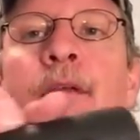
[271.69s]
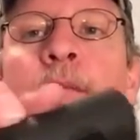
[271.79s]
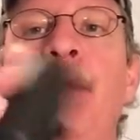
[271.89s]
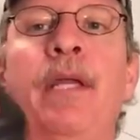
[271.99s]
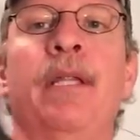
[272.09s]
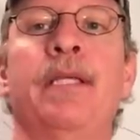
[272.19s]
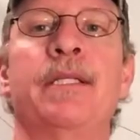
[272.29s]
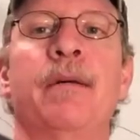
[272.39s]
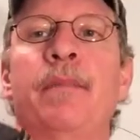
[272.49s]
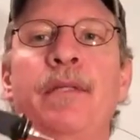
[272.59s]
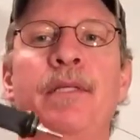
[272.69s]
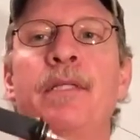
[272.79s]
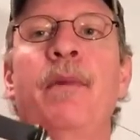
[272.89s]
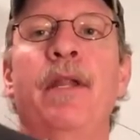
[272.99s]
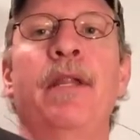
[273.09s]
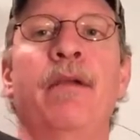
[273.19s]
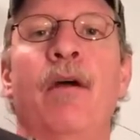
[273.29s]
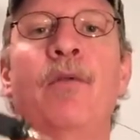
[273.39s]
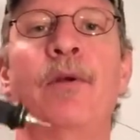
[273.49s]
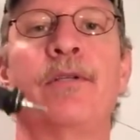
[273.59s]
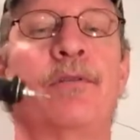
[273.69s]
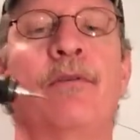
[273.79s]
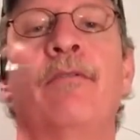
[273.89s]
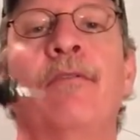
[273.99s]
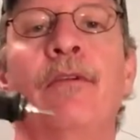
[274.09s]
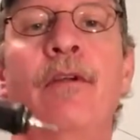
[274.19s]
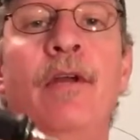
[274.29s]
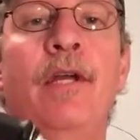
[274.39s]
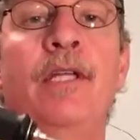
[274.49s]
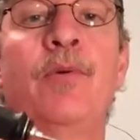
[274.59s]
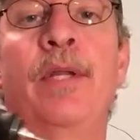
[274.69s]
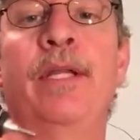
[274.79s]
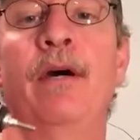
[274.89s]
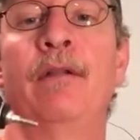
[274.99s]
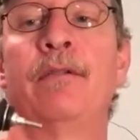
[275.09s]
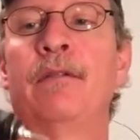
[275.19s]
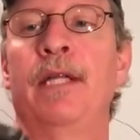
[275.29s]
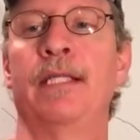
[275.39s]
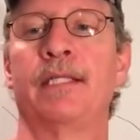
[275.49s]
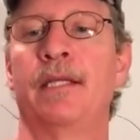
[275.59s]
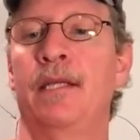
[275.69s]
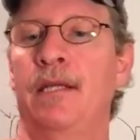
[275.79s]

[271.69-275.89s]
You can pick these up at just about any hardware store for $20 or less.